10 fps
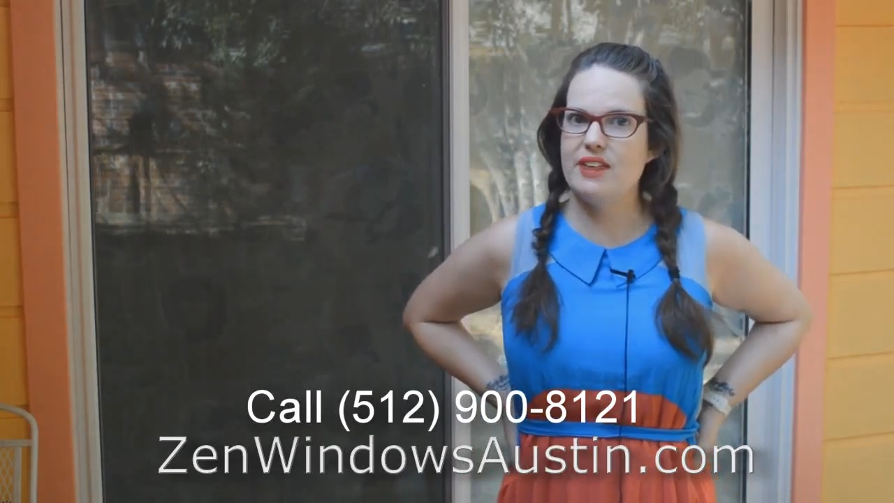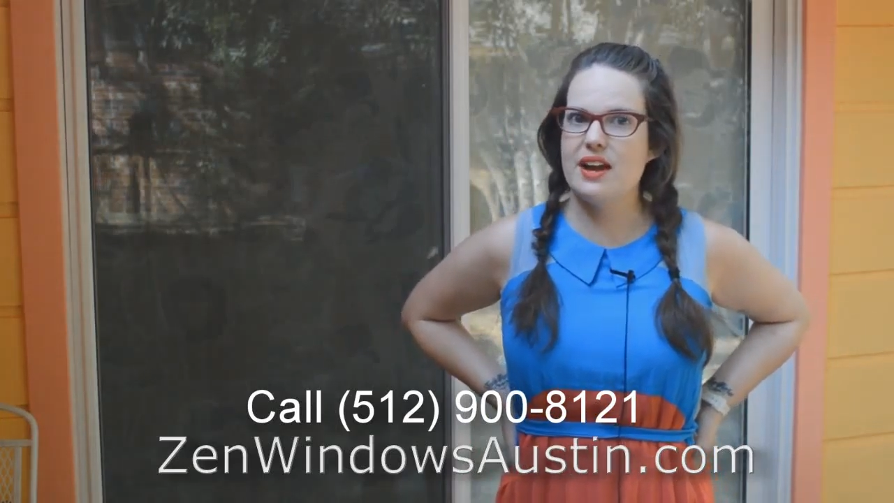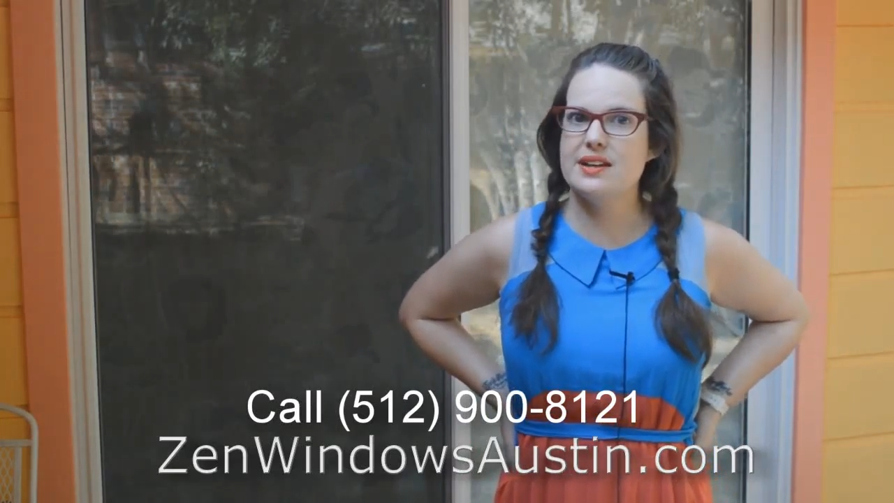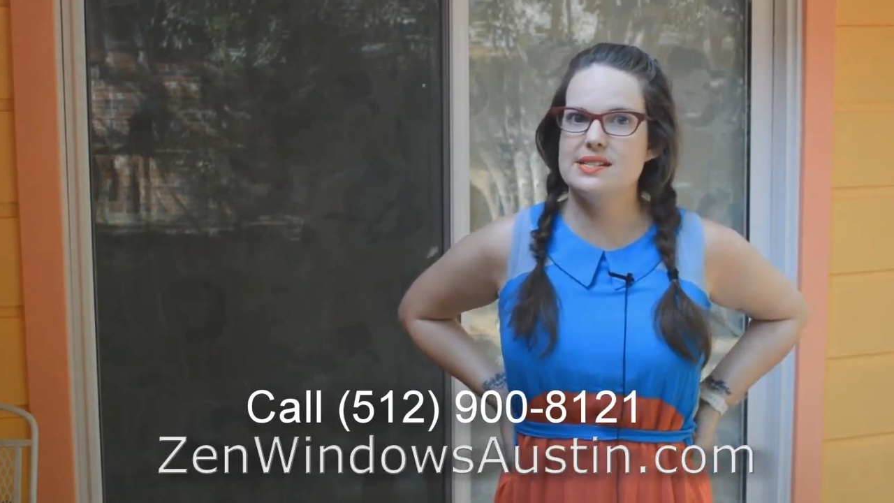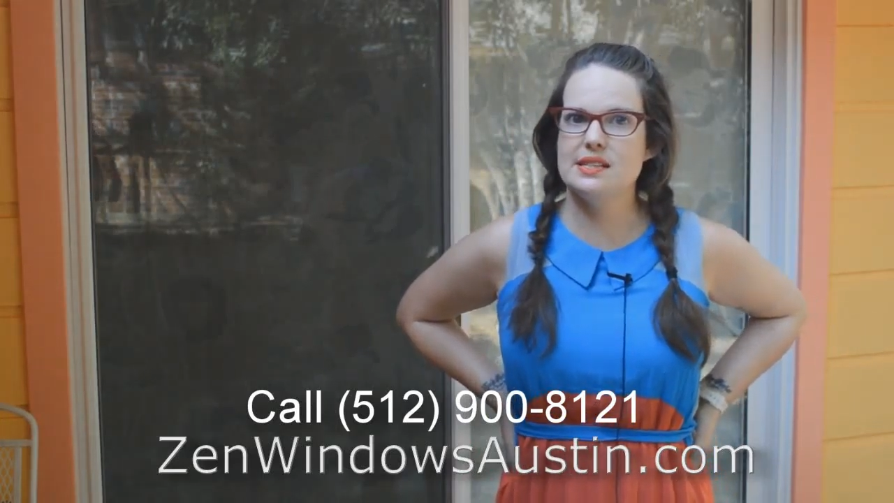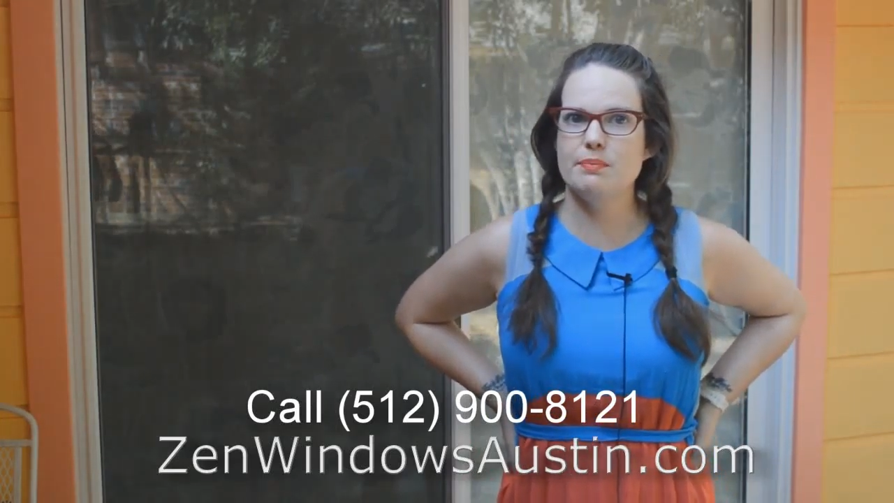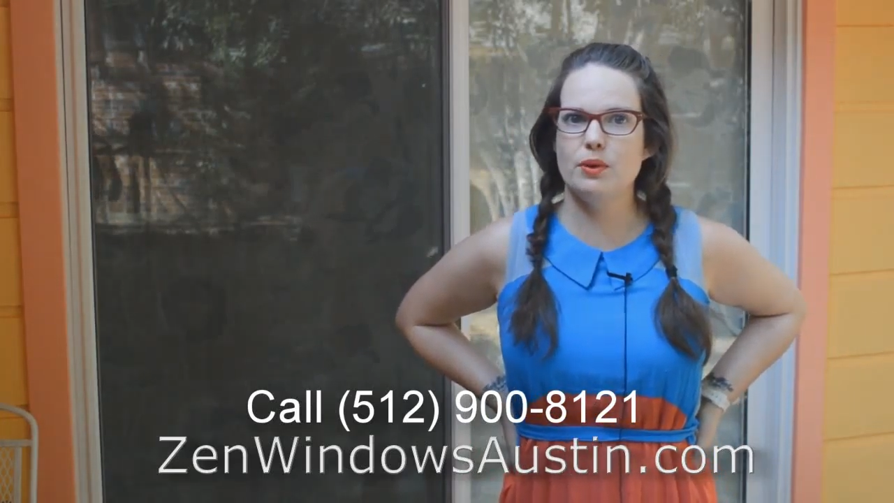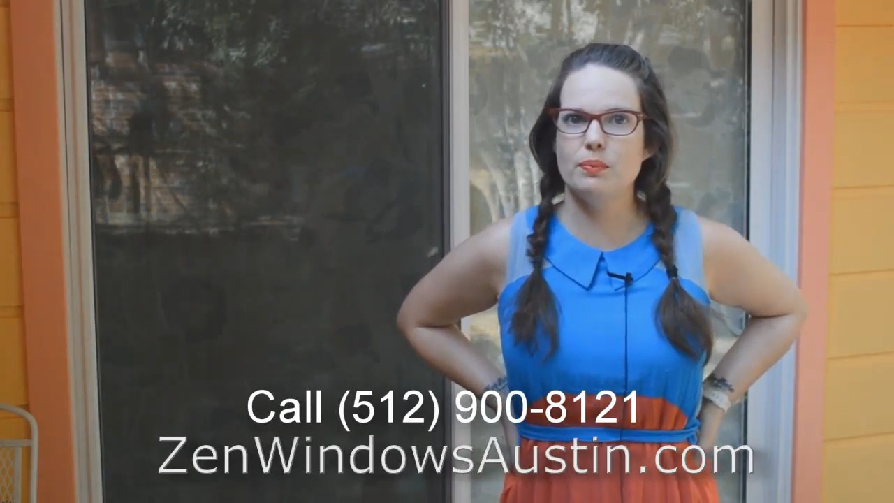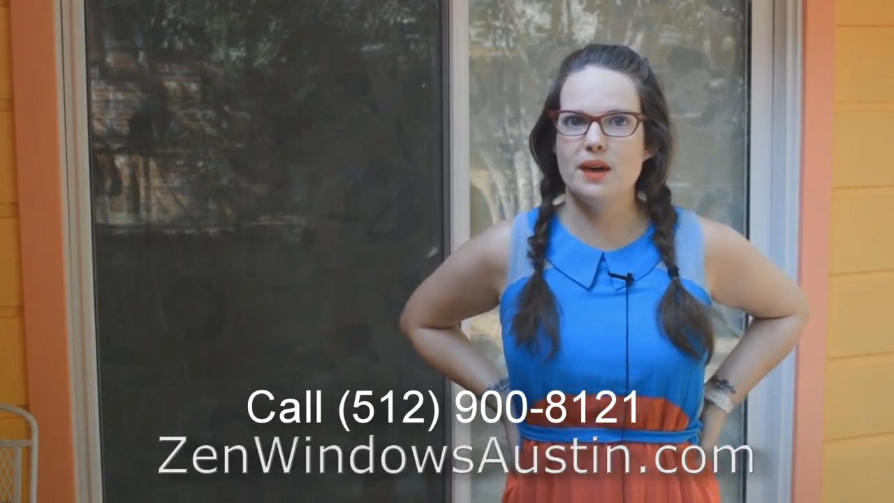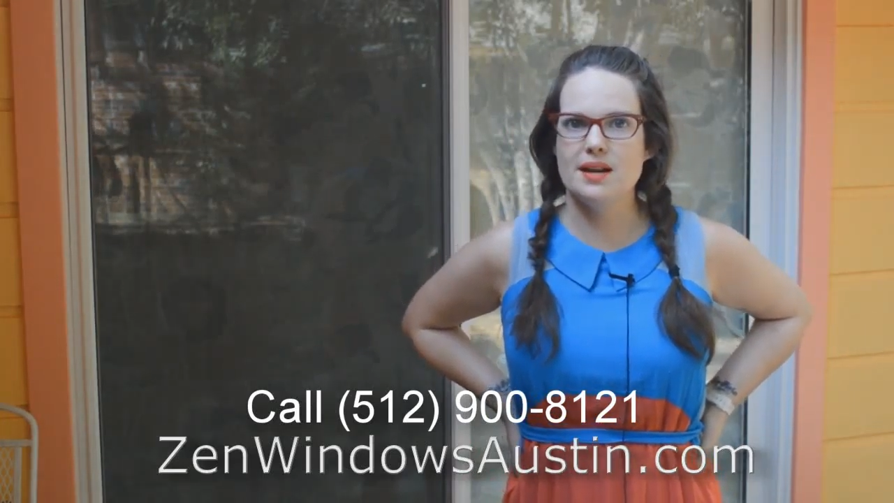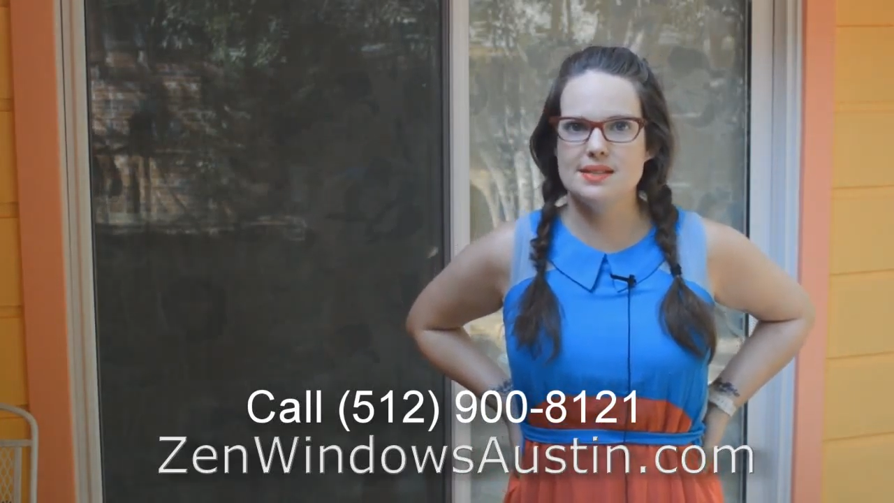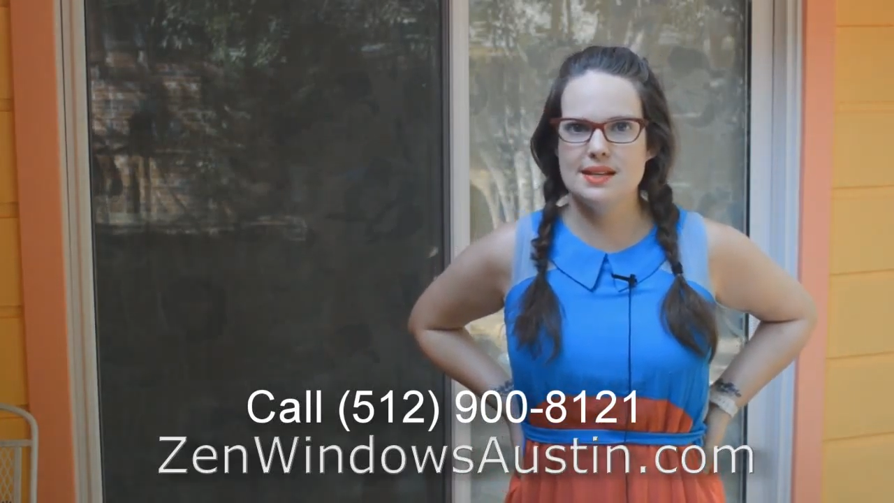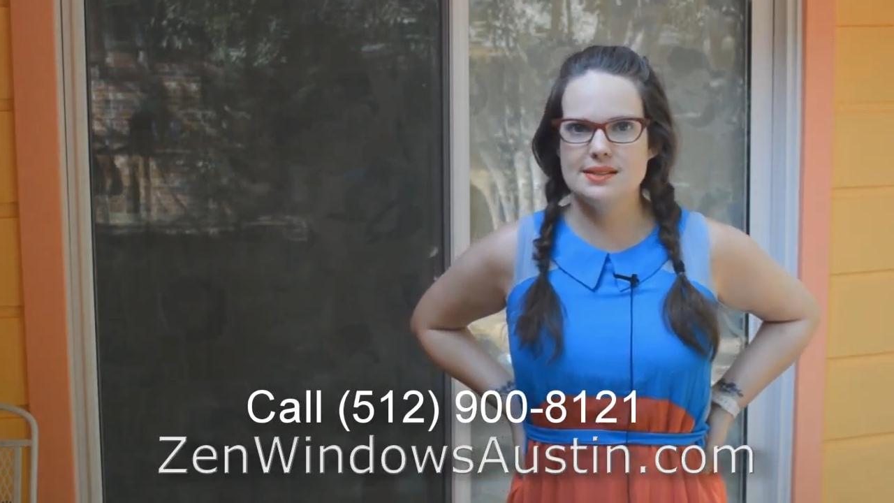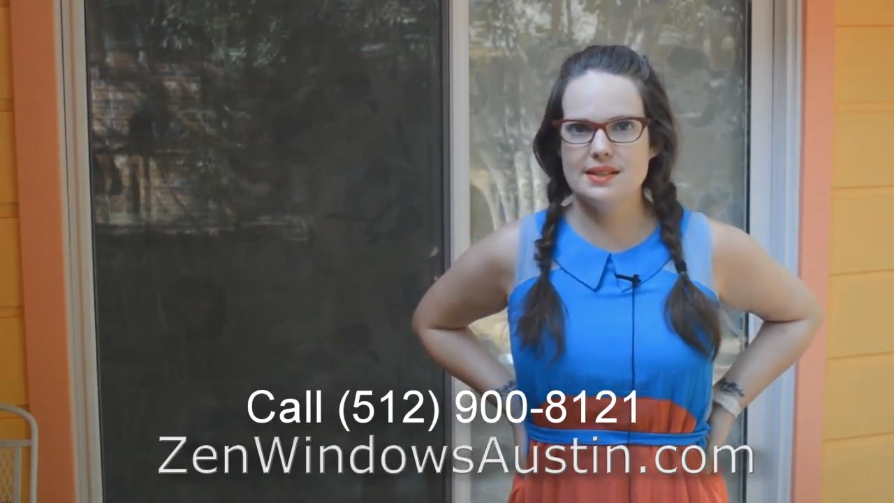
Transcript: very simple process.